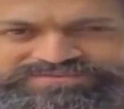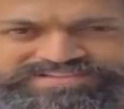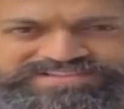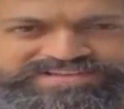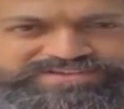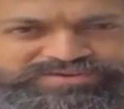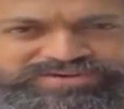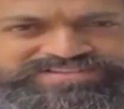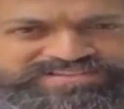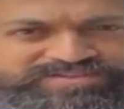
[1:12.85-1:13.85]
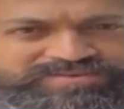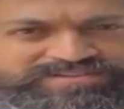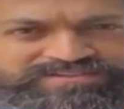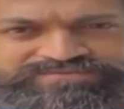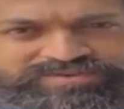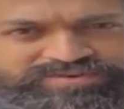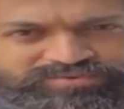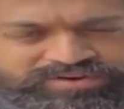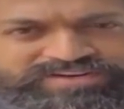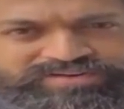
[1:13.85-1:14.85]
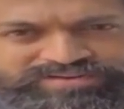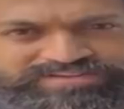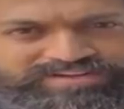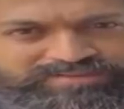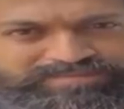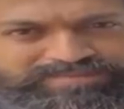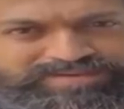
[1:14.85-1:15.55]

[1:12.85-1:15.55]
facing a drought situation for quite a long time.